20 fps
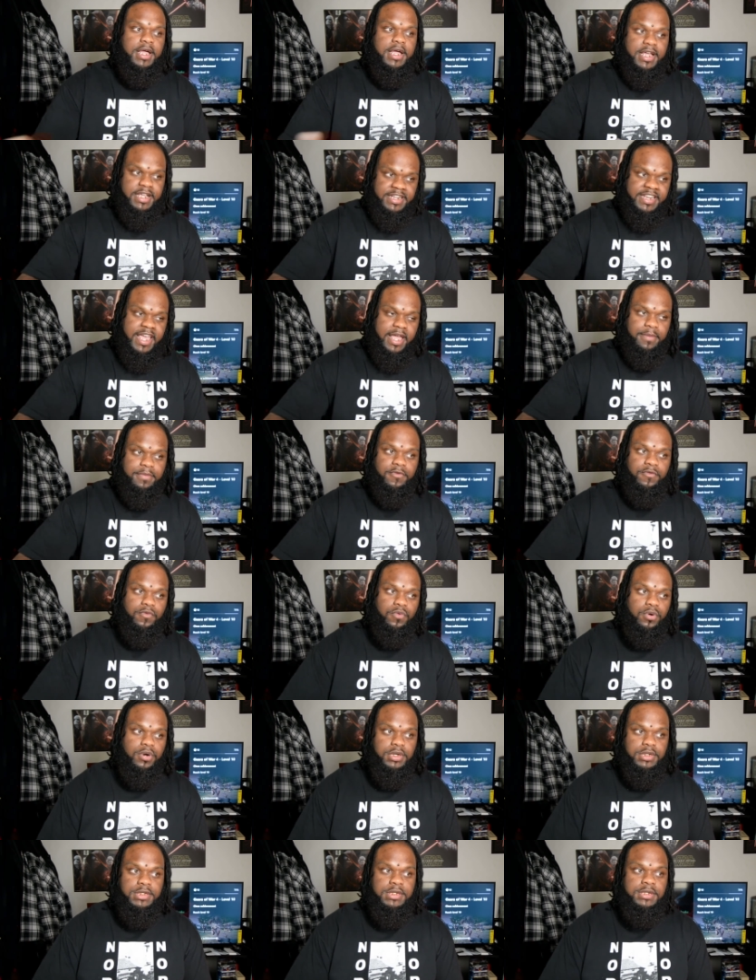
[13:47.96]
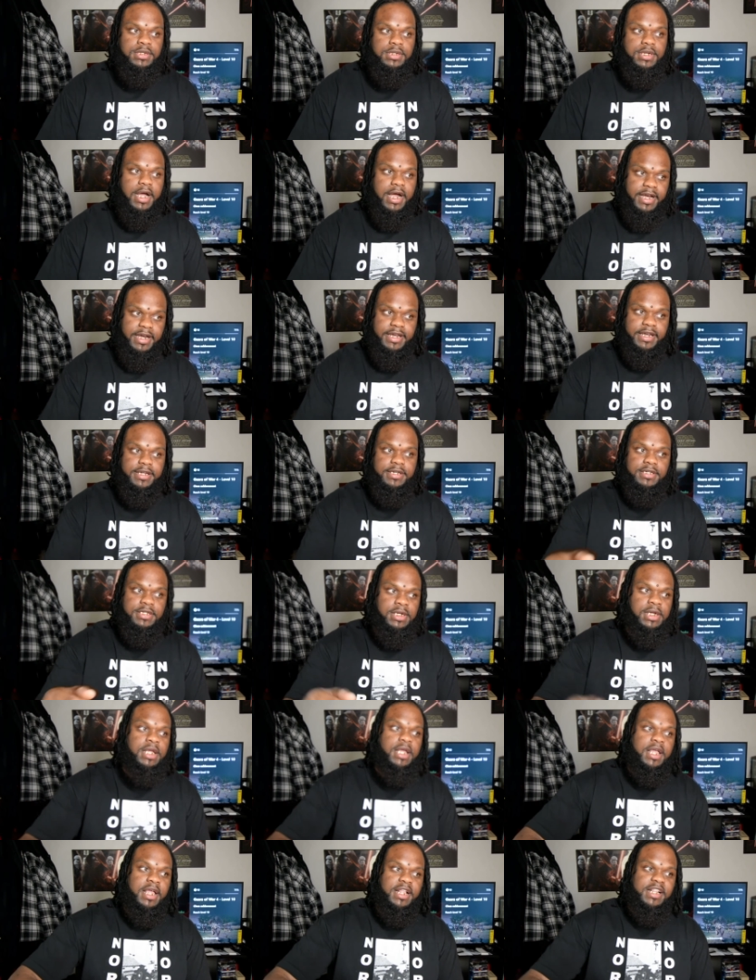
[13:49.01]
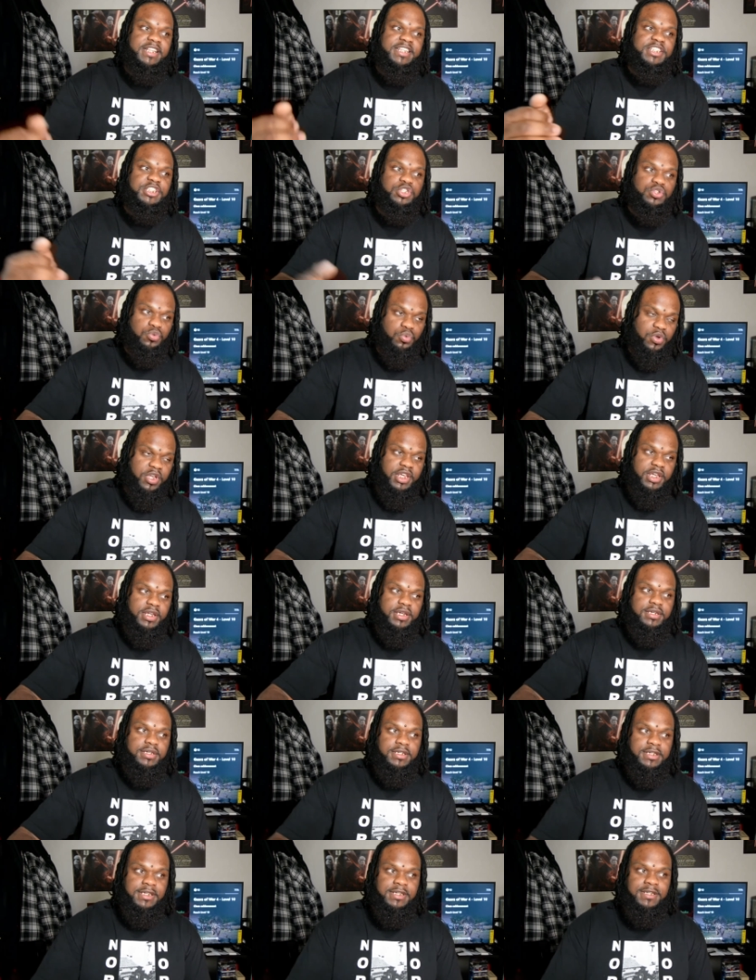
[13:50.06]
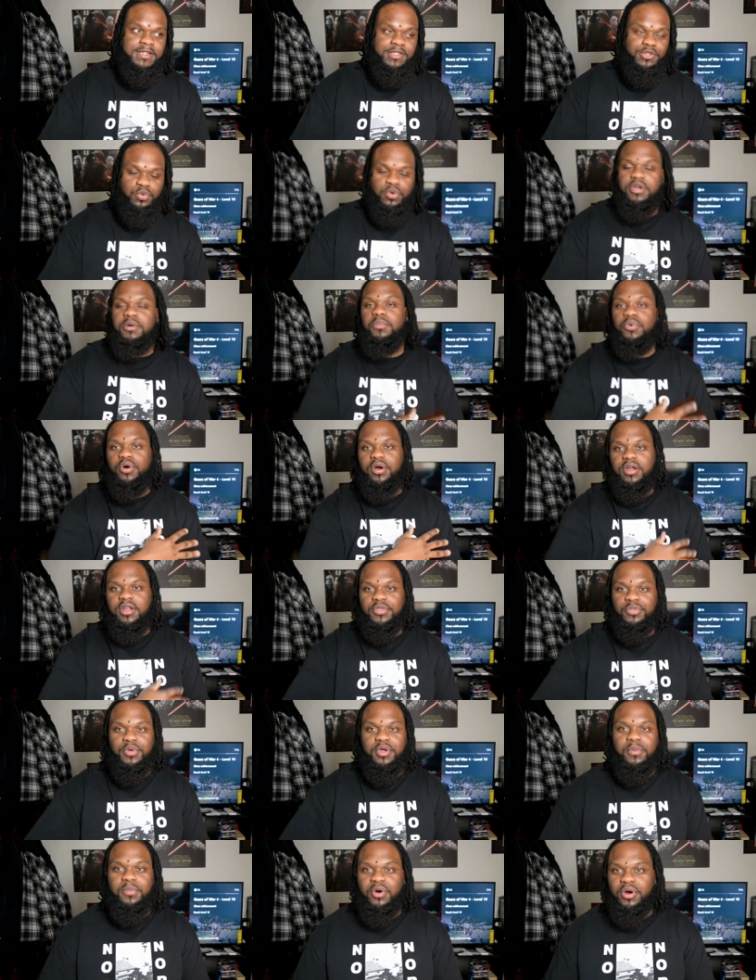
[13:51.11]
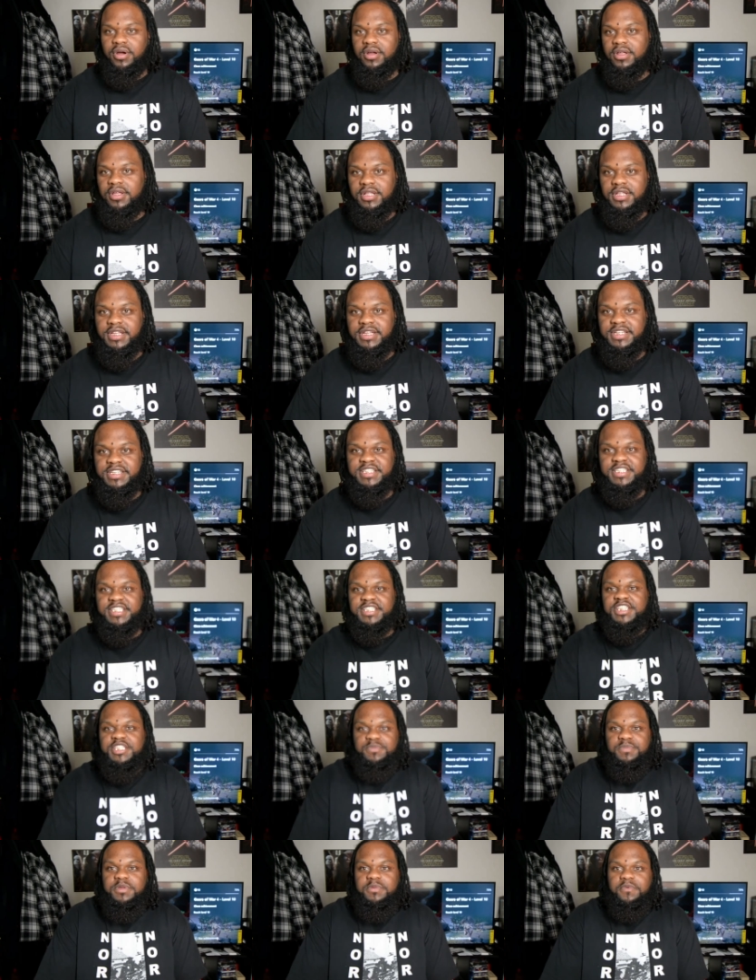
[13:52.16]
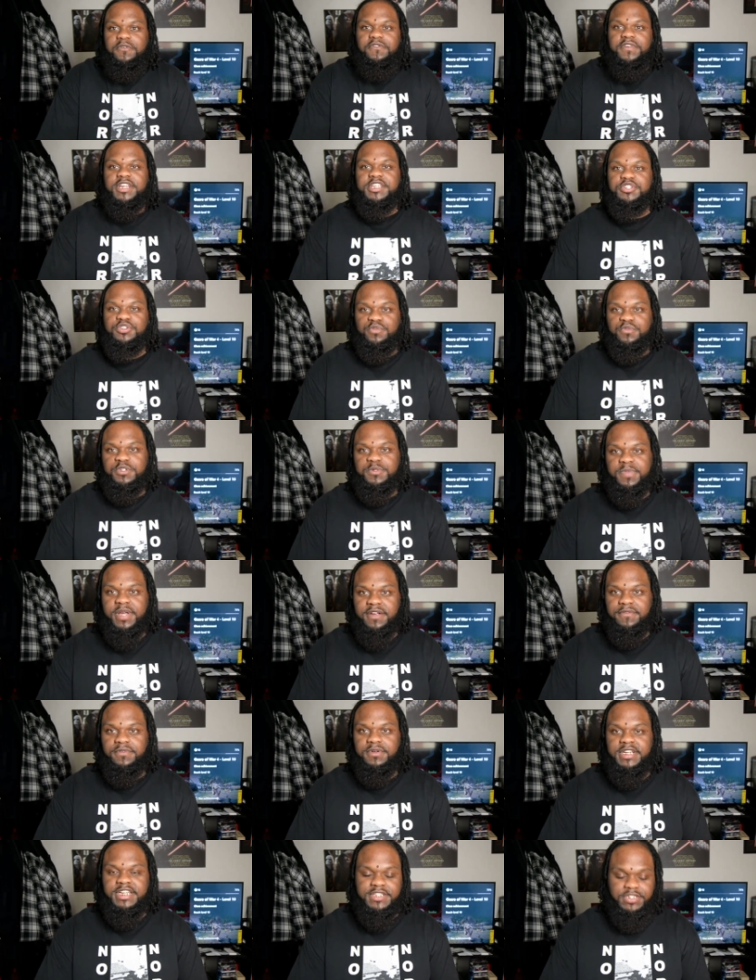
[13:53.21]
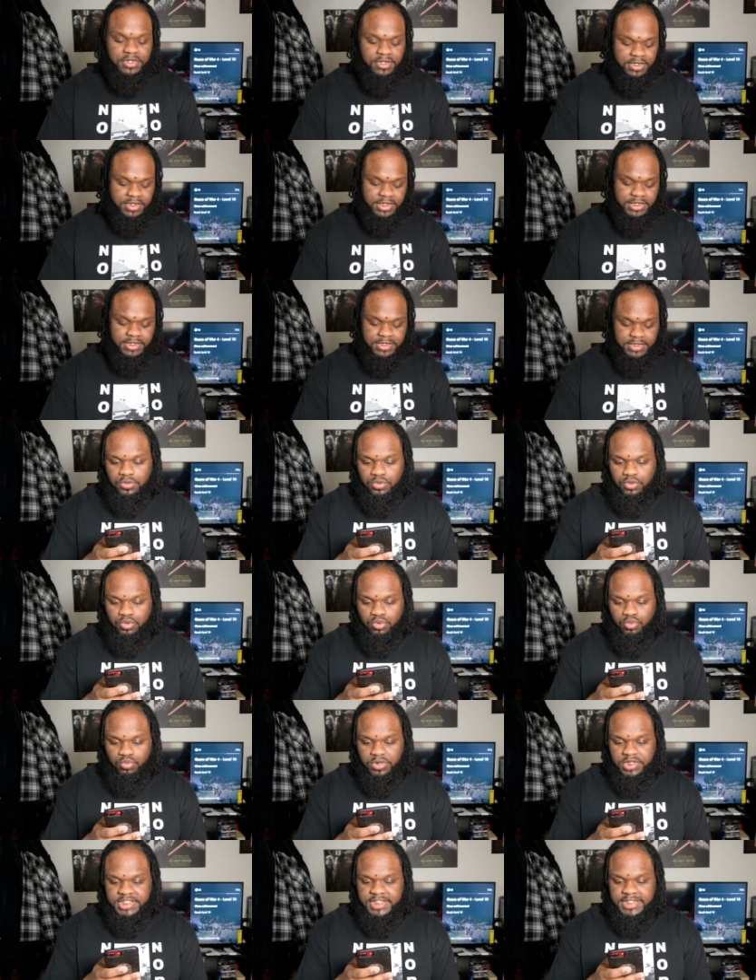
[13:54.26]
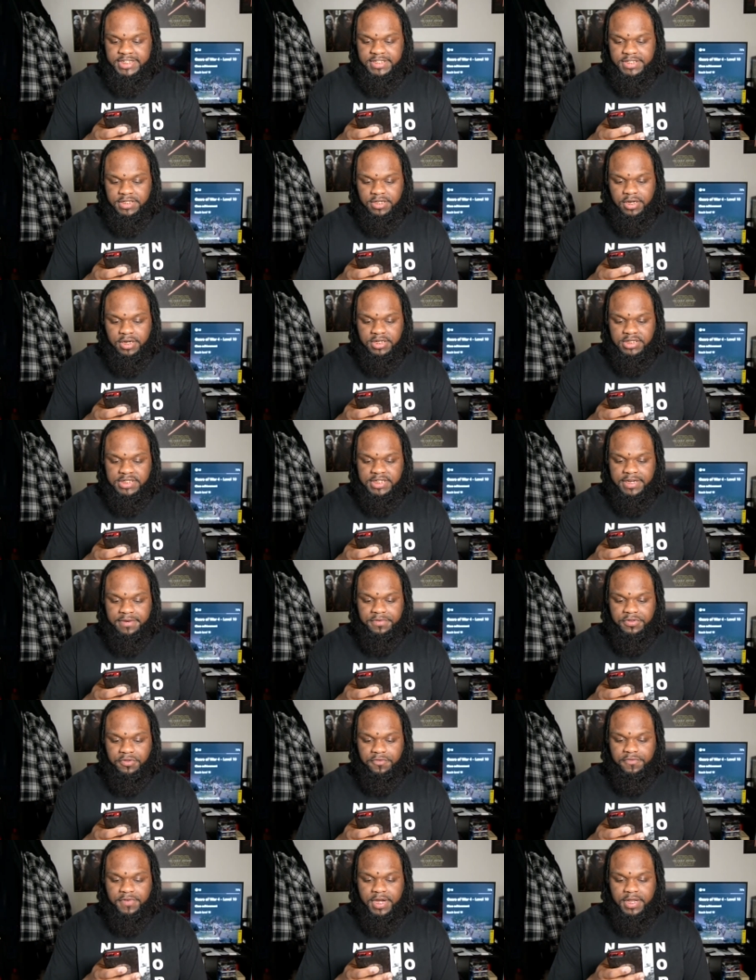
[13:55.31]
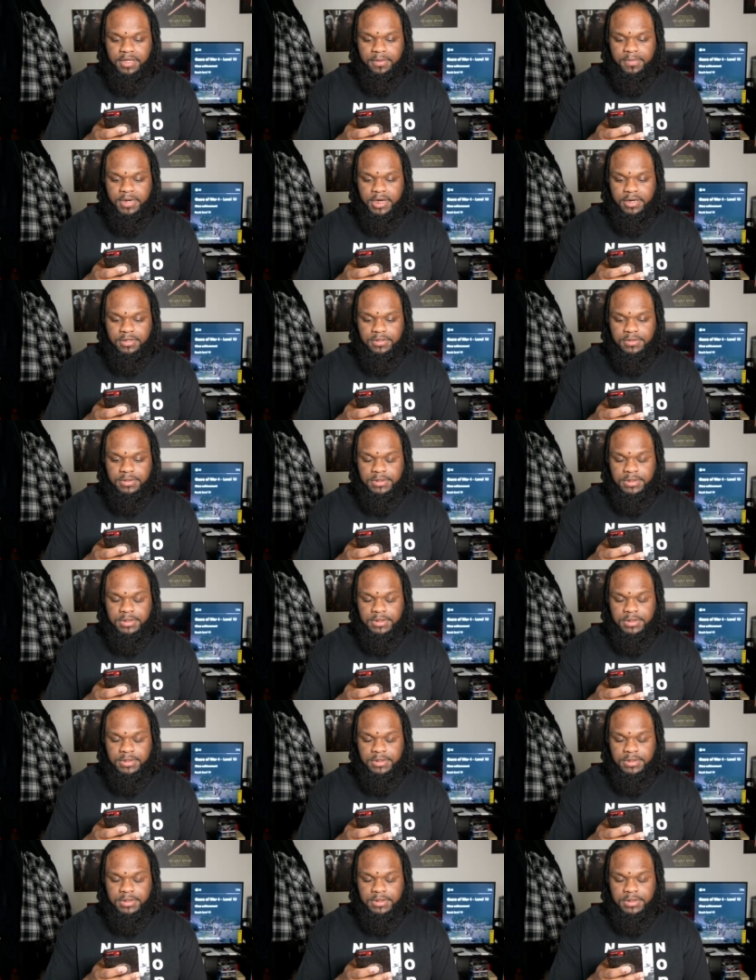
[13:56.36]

a day before. I need three, three or more, three or more. Just be professional and respectful. That's all it is. What takes the longest after you find the model?